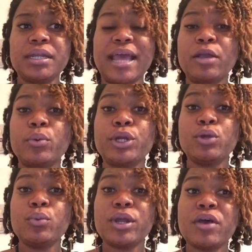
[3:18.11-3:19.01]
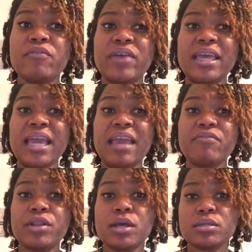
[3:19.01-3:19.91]
like when you went on vacay
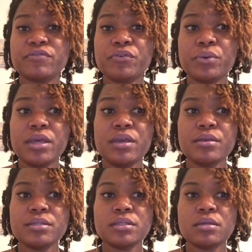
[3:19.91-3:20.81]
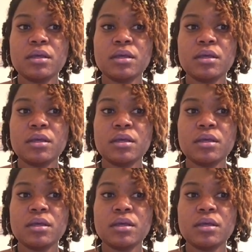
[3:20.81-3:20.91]
for those few years.